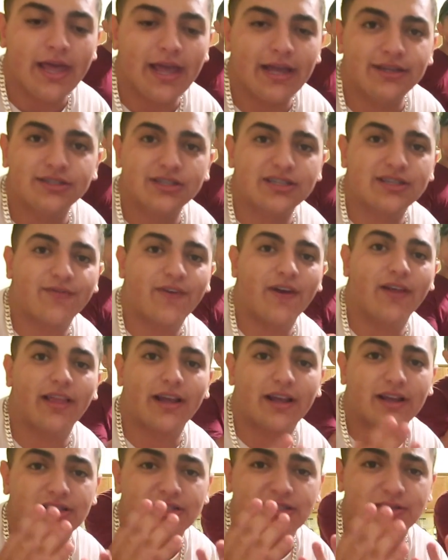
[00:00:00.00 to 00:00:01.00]
It just felt
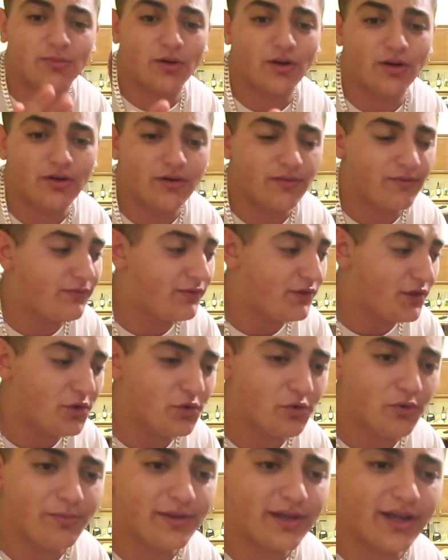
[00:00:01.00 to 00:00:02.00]
like a smart
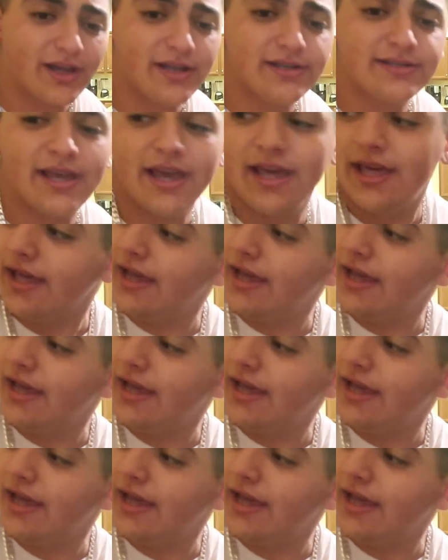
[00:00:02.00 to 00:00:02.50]
view because